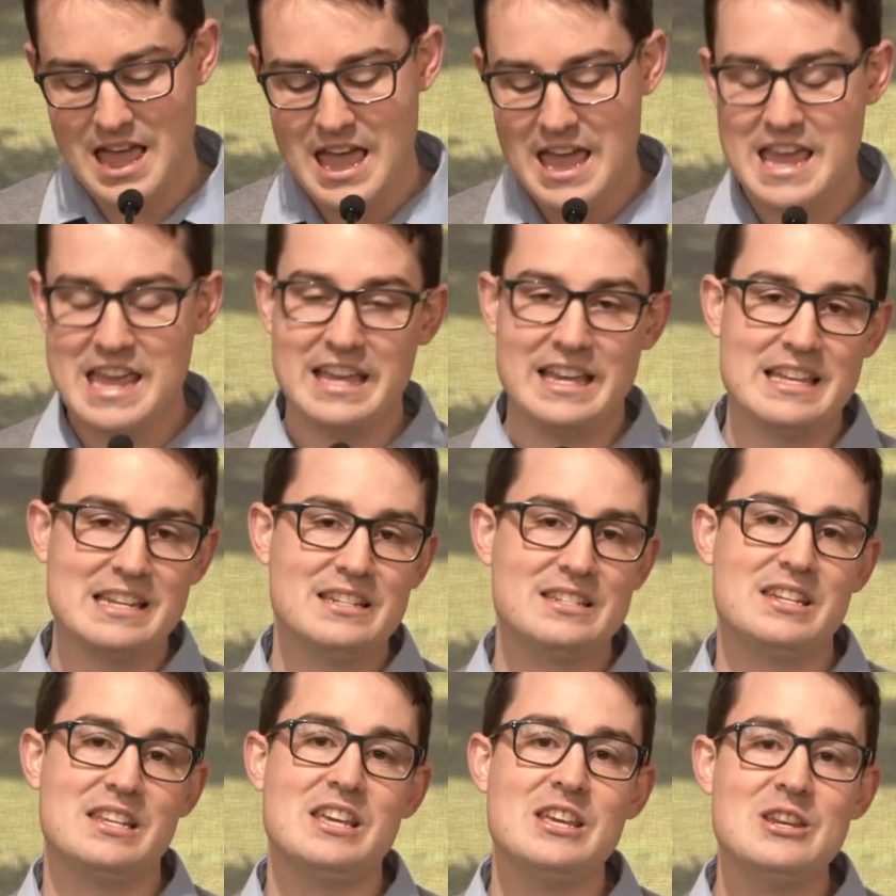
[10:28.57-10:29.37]
He
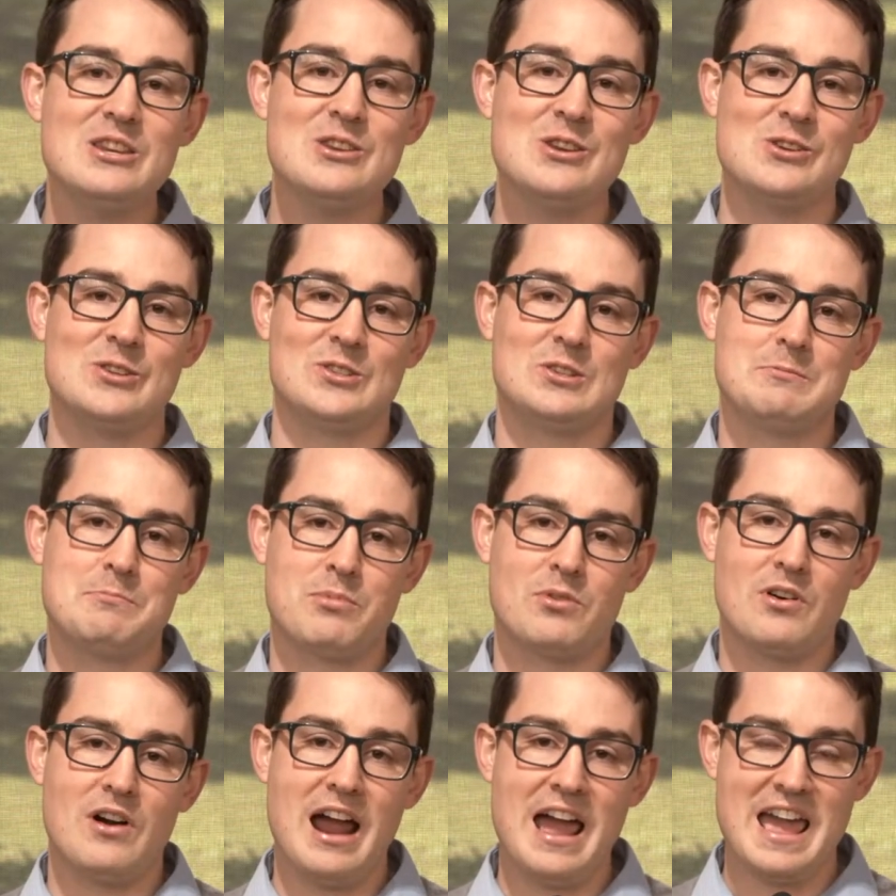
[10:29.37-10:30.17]
continues to
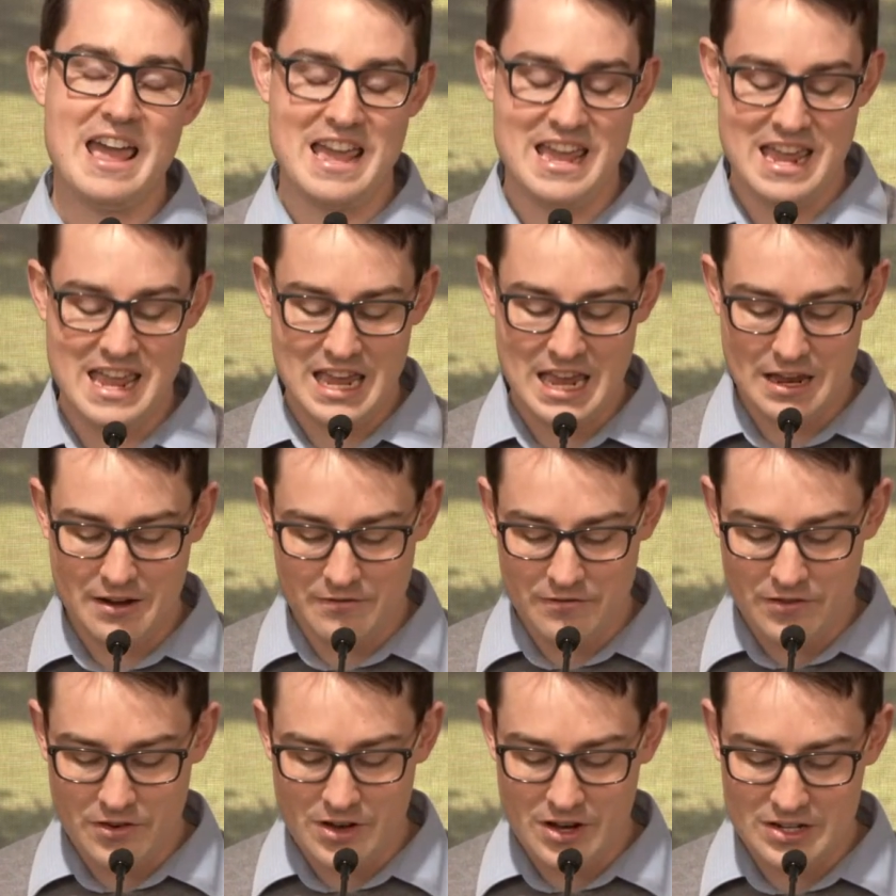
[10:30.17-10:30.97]
pray
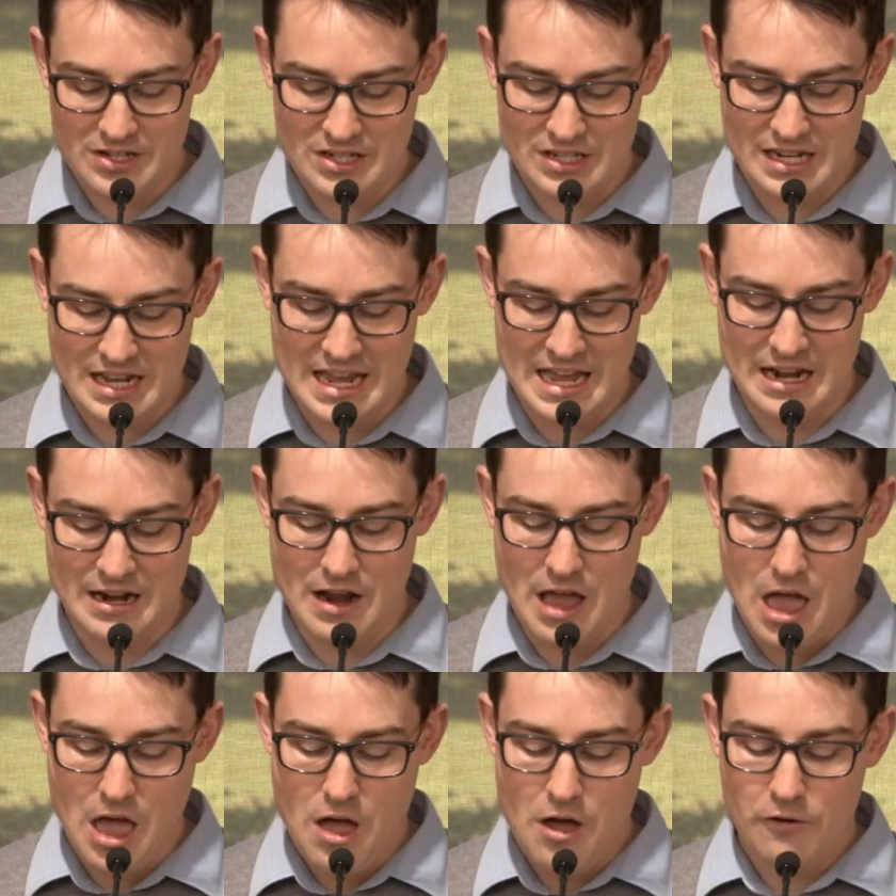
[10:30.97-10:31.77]
in verse 10
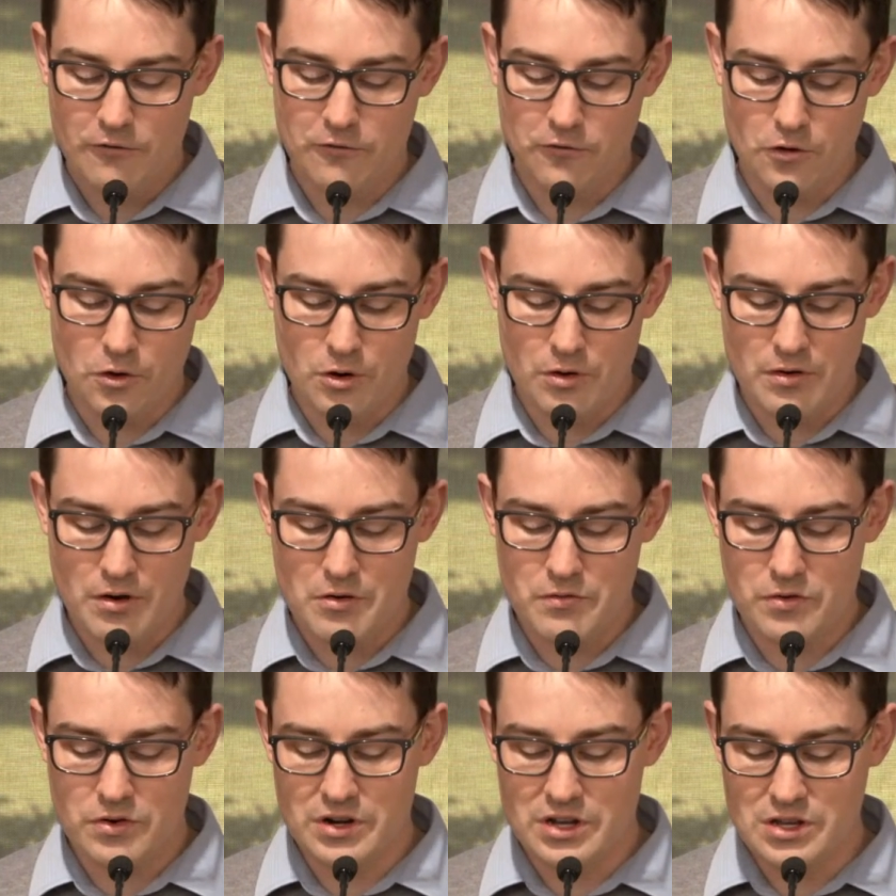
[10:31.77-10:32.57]
for a
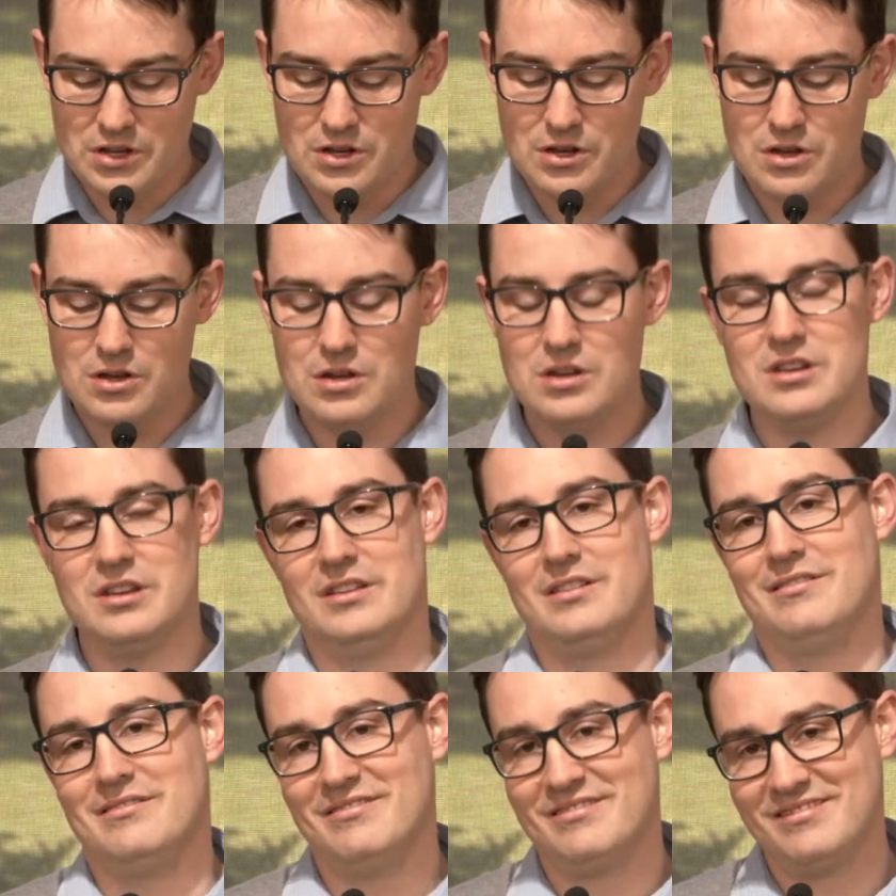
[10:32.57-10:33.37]

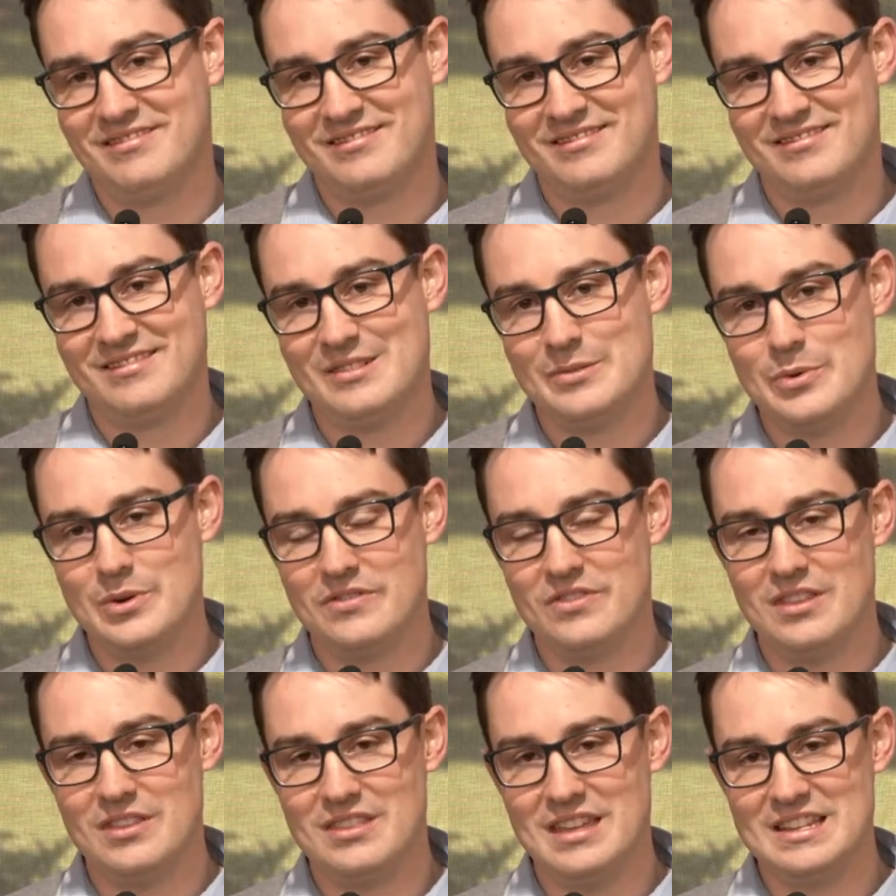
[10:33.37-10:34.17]
reunion
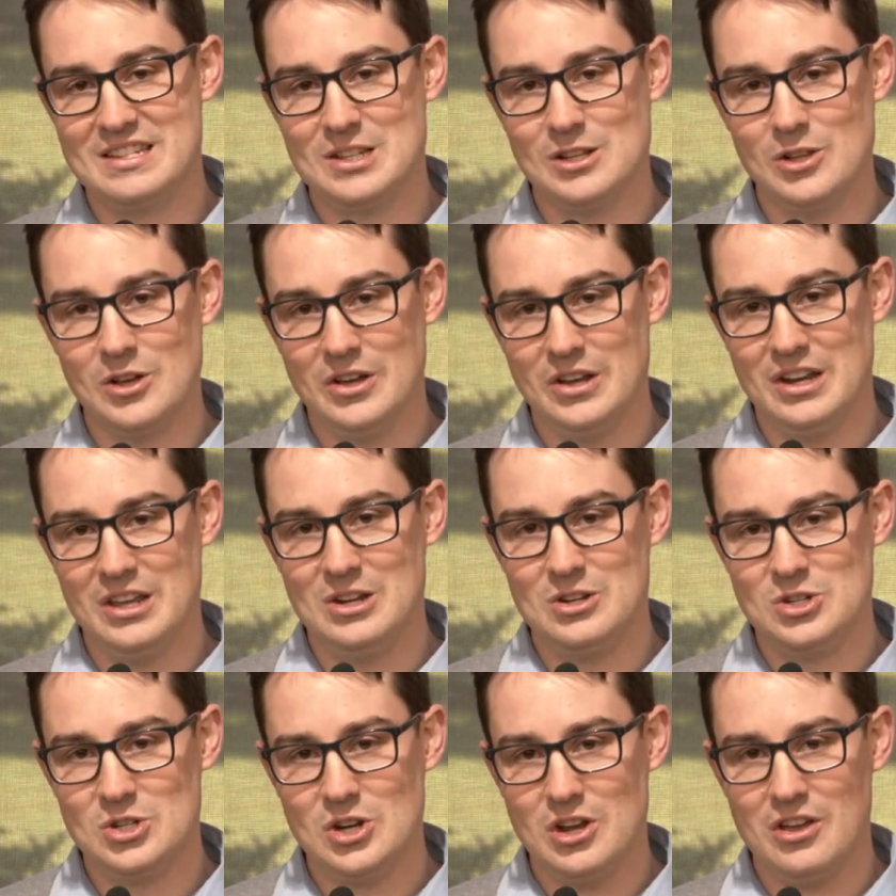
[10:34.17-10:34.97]
with the
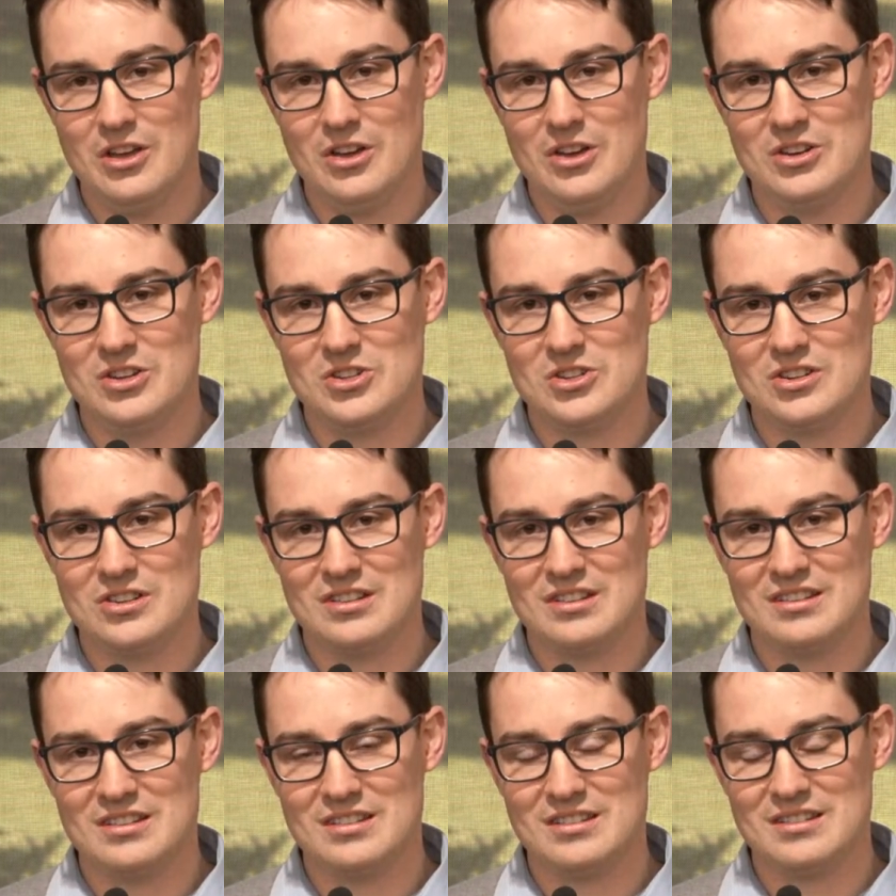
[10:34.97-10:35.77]
Thessalonian church.
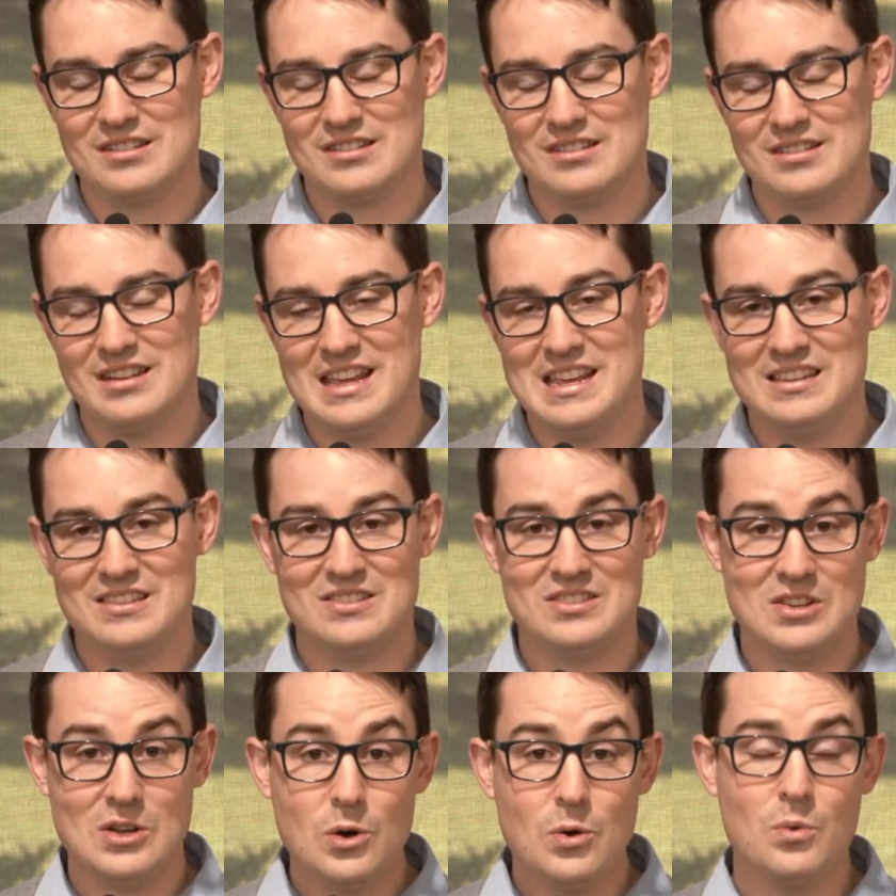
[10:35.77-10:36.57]
He
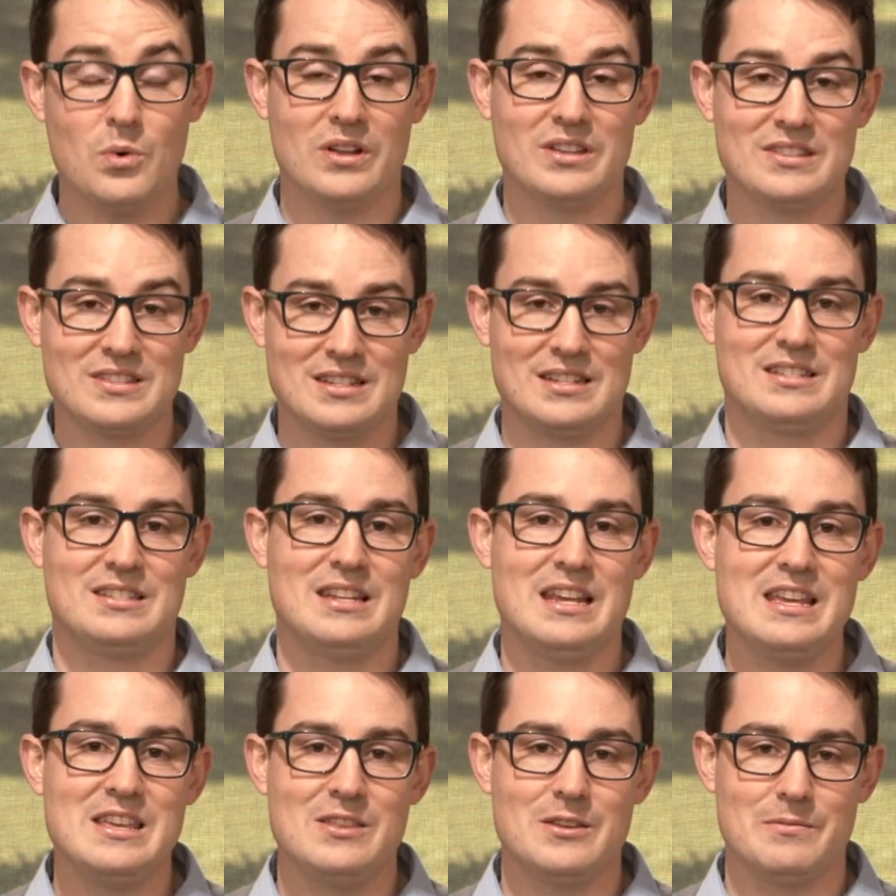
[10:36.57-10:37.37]
still wants to
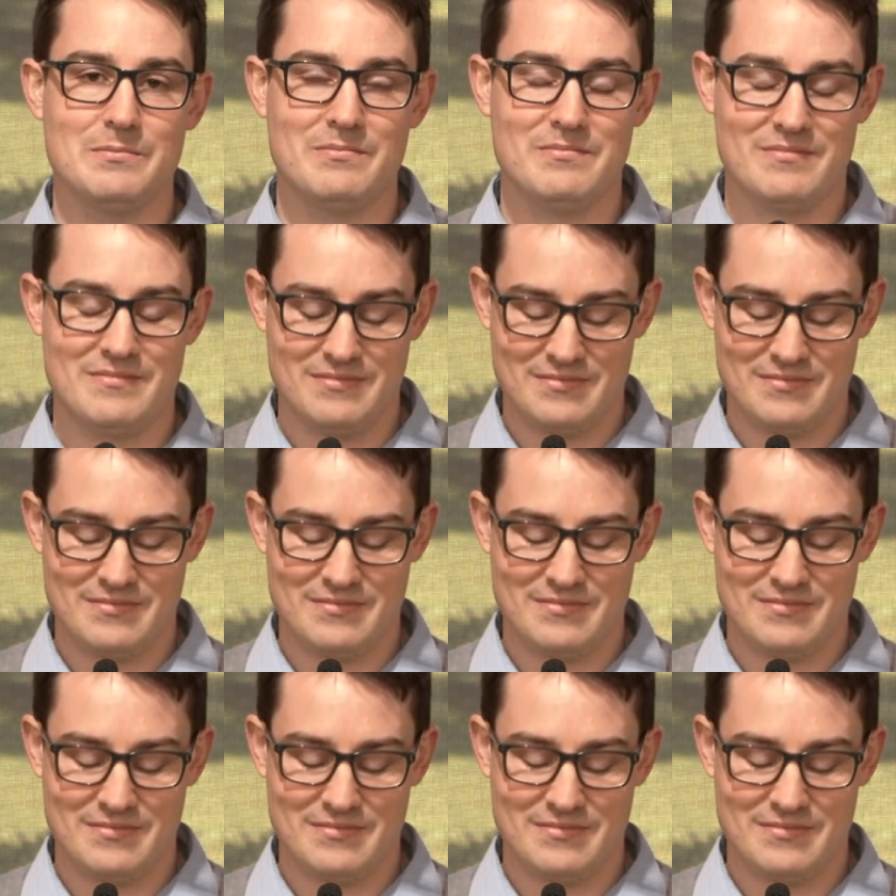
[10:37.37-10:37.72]
see them.